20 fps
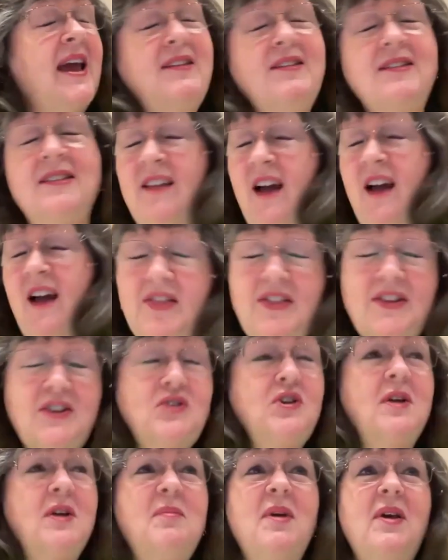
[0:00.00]
it's not the
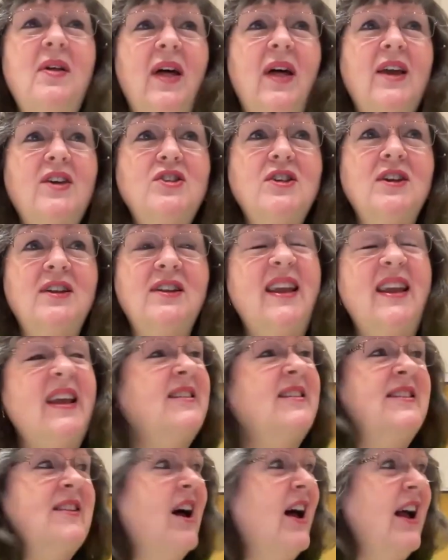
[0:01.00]
tribulation,
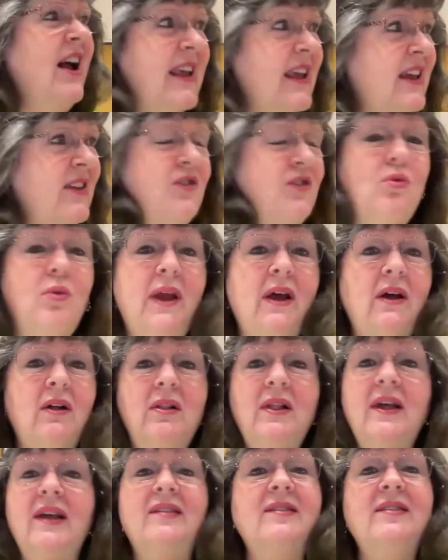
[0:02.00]
it's not
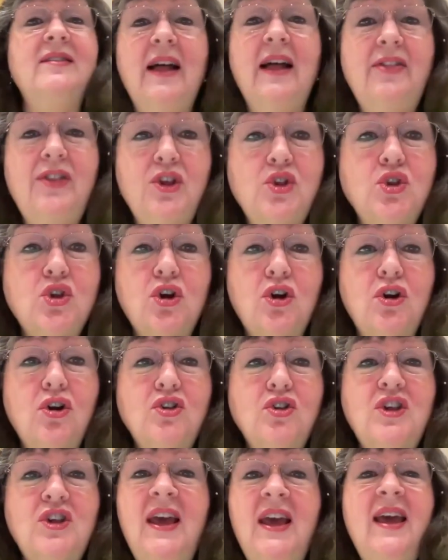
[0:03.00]
Israel, it's not the
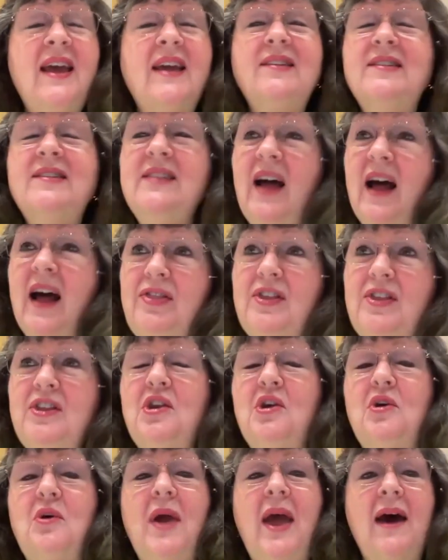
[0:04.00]
church, it's not the
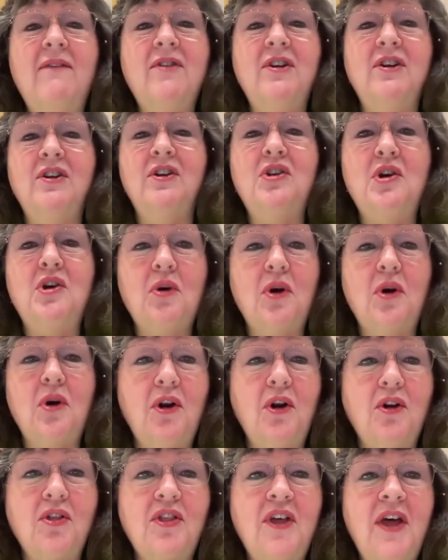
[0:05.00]
new heaven or new
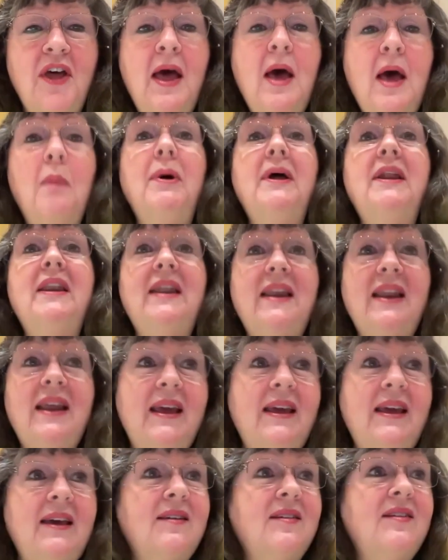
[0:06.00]
earth, but it
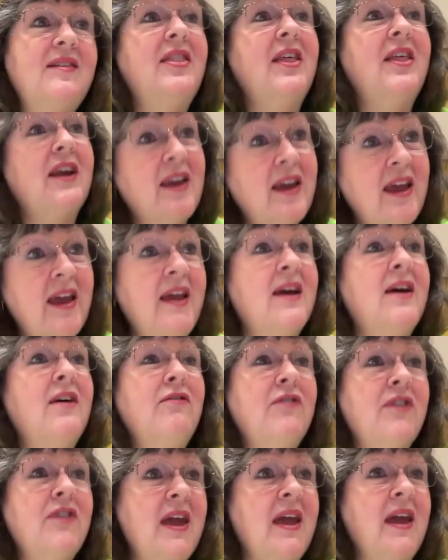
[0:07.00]
is the King
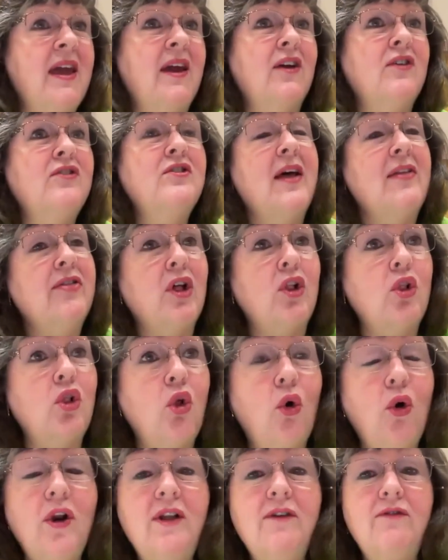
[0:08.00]
of Kings and the
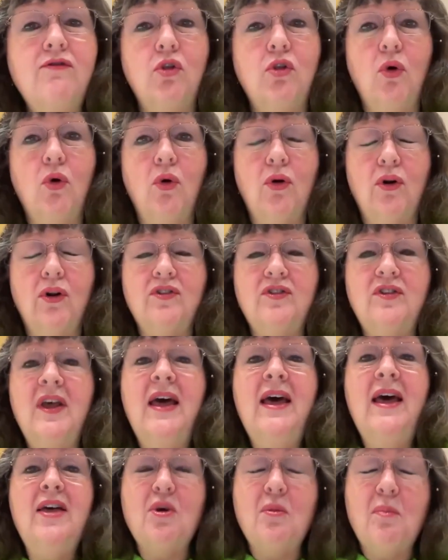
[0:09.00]
Lord of Lords,
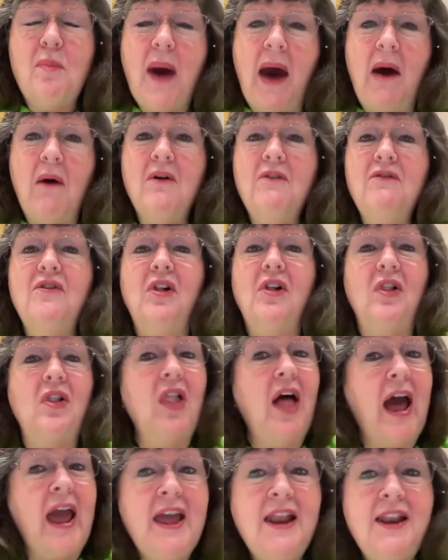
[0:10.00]
the powerful
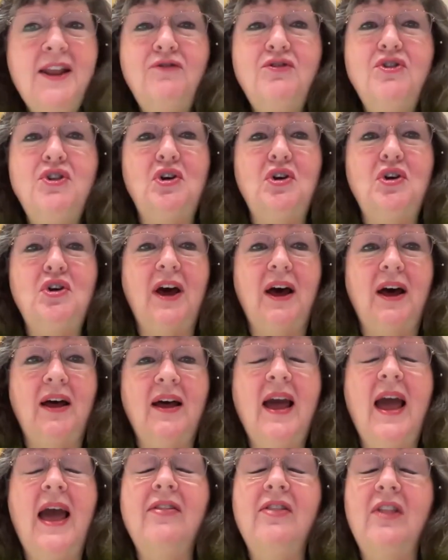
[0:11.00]
Lion of Judah
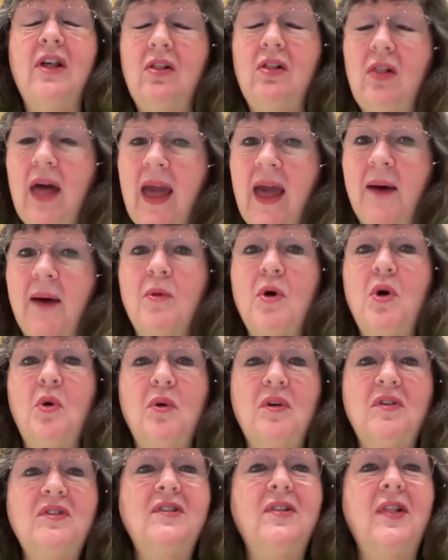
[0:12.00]
and the Lamb who
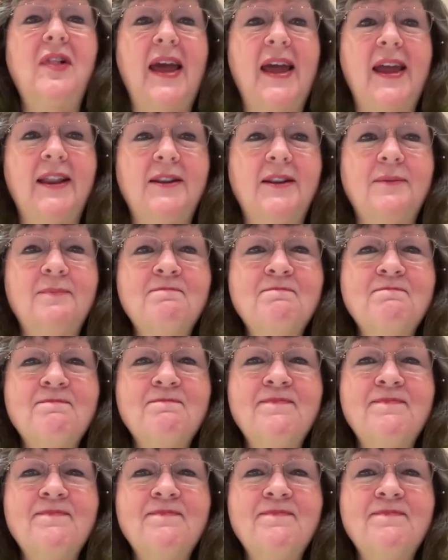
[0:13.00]
was slain.